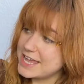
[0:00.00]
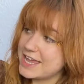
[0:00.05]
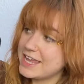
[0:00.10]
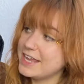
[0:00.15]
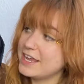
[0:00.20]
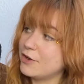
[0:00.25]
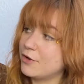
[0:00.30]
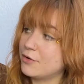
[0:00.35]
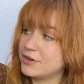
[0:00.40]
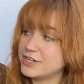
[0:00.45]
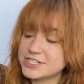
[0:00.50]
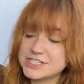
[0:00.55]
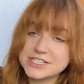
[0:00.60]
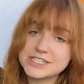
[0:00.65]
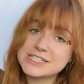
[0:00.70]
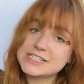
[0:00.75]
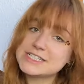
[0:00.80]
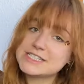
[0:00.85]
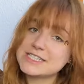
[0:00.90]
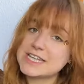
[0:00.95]
a
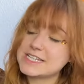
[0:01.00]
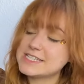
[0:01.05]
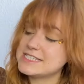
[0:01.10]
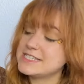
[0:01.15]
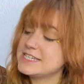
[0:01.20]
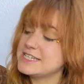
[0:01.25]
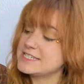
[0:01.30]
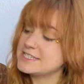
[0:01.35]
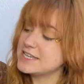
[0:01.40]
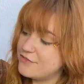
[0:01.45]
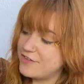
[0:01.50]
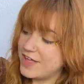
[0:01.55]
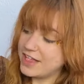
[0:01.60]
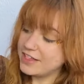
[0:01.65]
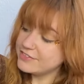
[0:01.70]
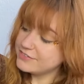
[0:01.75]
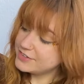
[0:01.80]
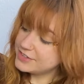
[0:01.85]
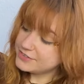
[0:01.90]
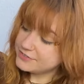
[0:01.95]
original 60s
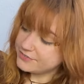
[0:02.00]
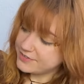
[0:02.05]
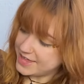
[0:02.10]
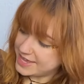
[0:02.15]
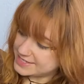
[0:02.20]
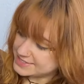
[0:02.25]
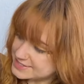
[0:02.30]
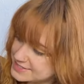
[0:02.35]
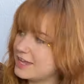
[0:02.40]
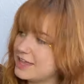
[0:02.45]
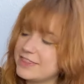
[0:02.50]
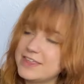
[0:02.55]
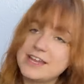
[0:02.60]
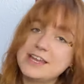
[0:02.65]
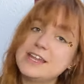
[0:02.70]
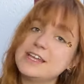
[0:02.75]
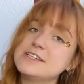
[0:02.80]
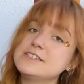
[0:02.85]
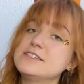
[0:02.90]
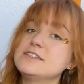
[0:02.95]
velvet vest, and then
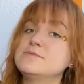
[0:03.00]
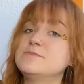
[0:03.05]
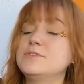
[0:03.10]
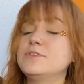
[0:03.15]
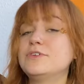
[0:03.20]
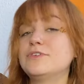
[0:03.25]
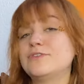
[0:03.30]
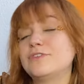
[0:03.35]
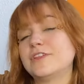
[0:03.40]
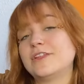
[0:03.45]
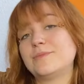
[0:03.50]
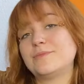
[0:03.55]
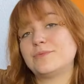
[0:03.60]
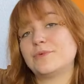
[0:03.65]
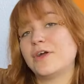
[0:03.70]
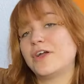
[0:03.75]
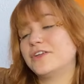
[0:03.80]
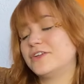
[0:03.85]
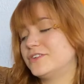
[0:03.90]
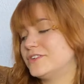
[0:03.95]
it has these beautiful
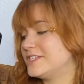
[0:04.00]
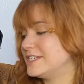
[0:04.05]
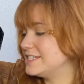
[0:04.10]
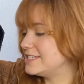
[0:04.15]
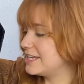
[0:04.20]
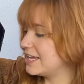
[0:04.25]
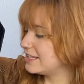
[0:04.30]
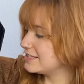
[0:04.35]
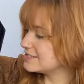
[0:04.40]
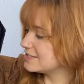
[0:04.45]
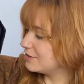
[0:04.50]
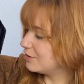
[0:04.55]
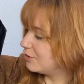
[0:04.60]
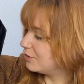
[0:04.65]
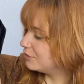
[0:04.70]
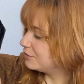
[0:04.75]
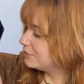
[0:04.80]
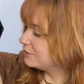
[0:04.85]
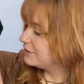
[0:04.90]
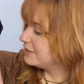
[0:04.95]
embroidered details and
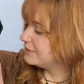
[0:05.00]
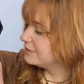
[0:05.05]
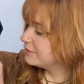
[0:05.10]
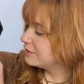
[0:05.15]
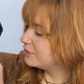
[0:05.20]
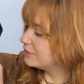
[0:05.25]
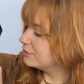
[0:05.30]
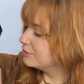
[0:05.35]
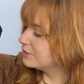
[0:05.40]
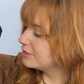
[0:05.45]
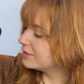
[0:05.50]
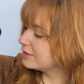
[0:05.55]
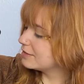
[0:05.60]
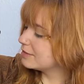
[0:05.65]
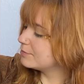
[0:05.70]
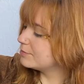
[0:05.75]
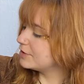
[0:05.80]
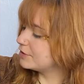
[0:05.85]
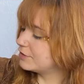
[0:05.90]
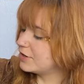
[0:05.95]
also these cute
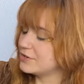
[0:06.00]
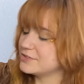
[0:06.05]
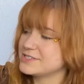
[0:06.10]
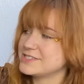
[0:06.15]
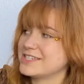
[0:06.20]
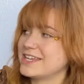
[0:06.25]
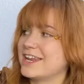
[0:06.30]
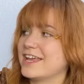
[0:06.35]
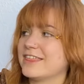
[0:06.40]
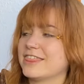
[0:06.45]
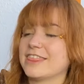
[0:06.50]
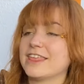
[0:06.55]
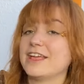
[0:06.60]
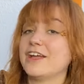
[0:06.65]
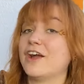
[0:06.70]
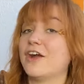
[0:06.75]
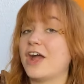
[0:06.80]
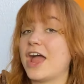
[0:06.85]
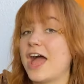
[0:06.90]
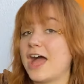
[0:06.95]
little mirrors that I
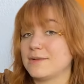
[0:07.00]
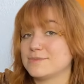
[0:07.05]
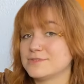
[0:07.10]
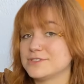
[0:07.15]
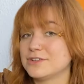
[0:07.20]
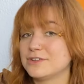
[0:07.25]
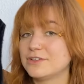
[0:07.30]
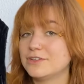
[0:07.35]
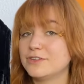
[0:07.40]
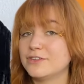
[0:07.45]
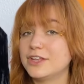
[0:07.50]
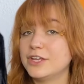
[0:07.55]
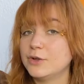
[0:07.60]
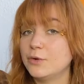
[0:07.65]
think are absolutely